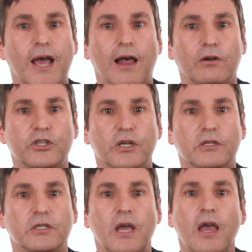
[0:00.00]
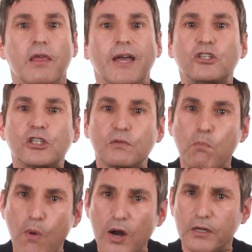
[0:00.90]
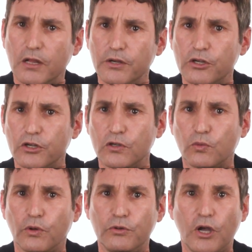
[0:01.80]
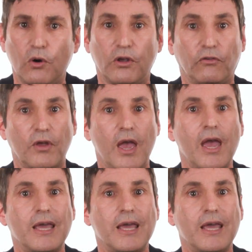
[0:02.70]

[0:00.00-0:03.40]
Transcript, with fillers: allergens that smart clinicians will notice